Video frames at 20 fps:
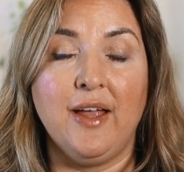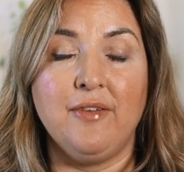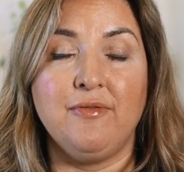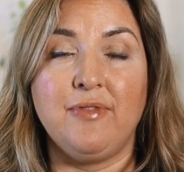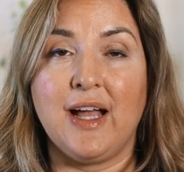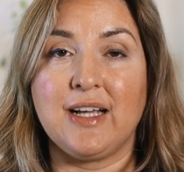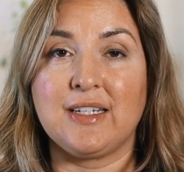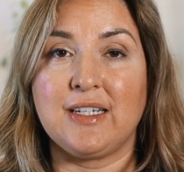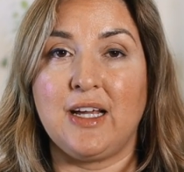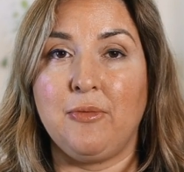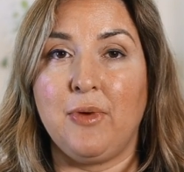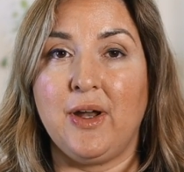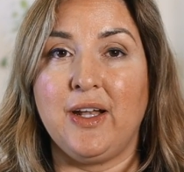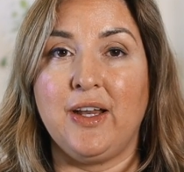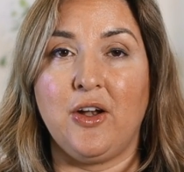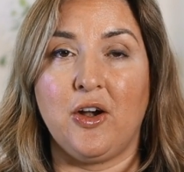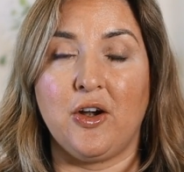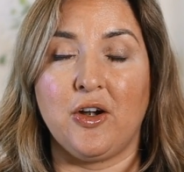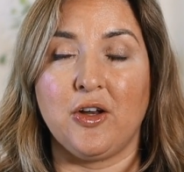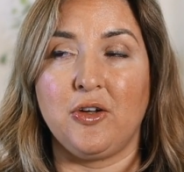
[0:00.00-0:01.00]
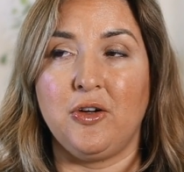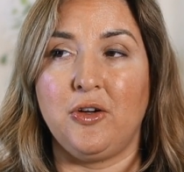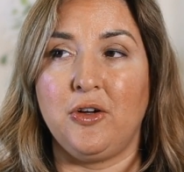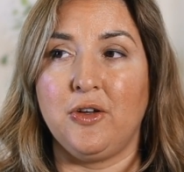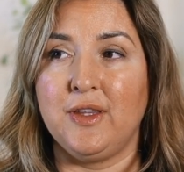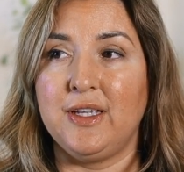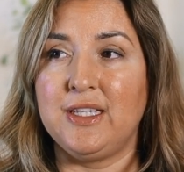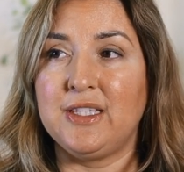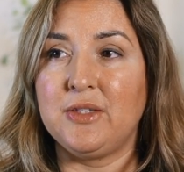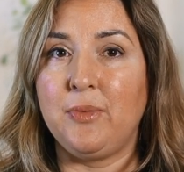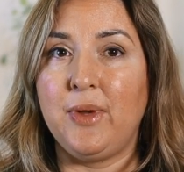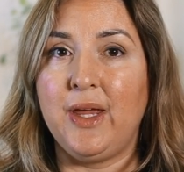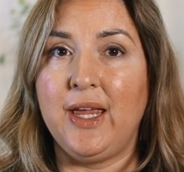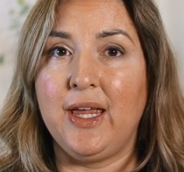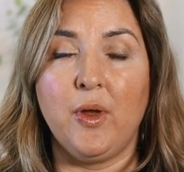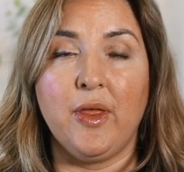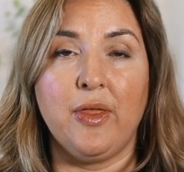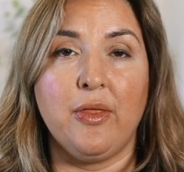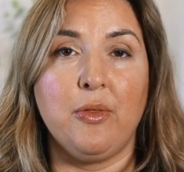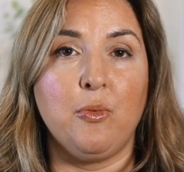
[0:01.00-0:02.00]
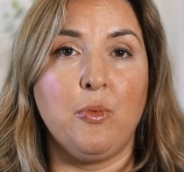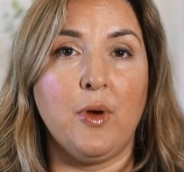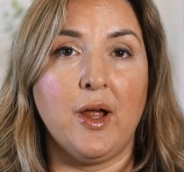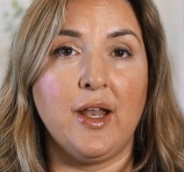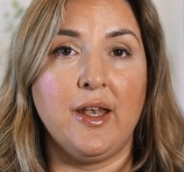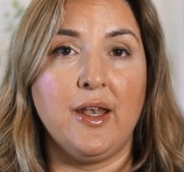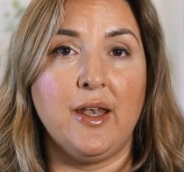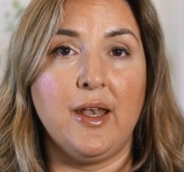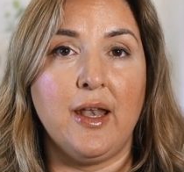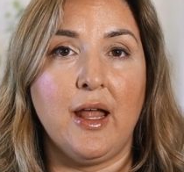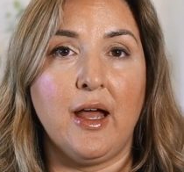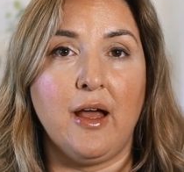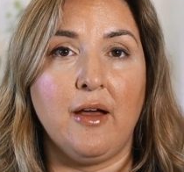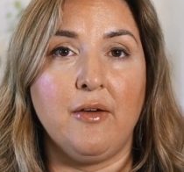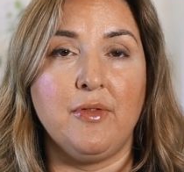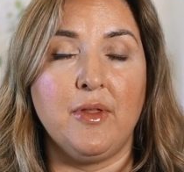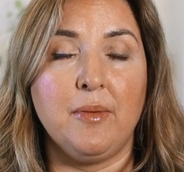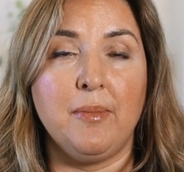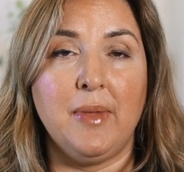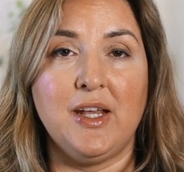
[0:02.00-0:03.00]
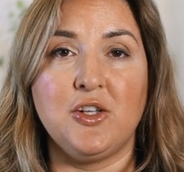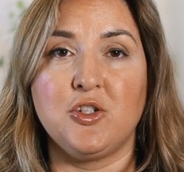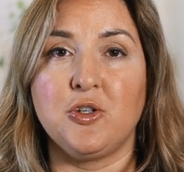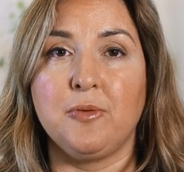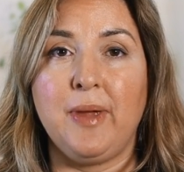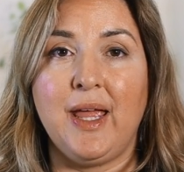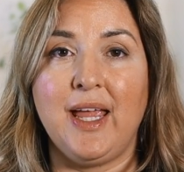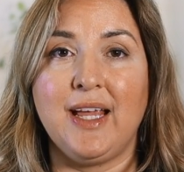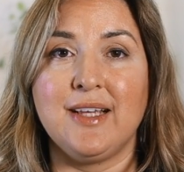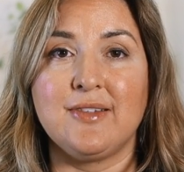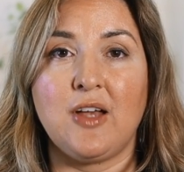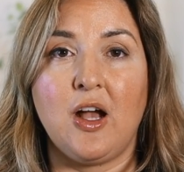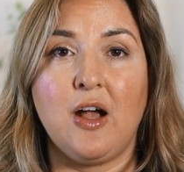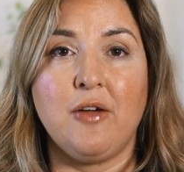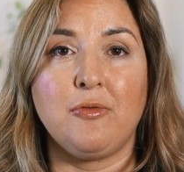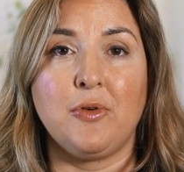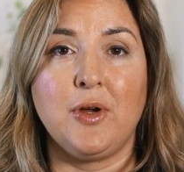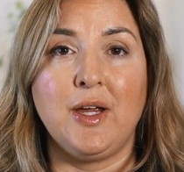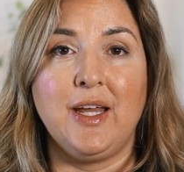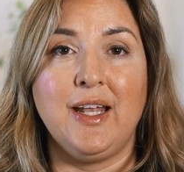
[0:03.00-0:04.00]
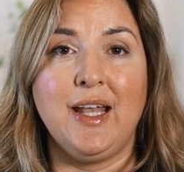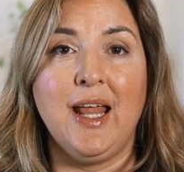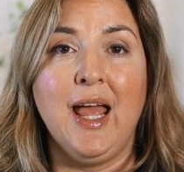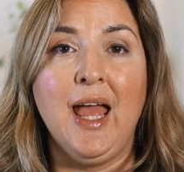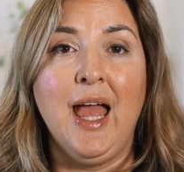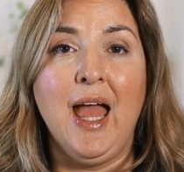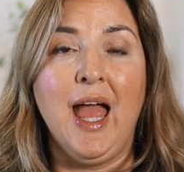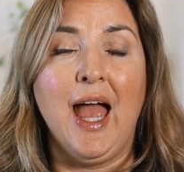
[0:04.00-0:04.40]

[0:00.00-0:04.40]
In fact, I read an article this week with one of the major banks offering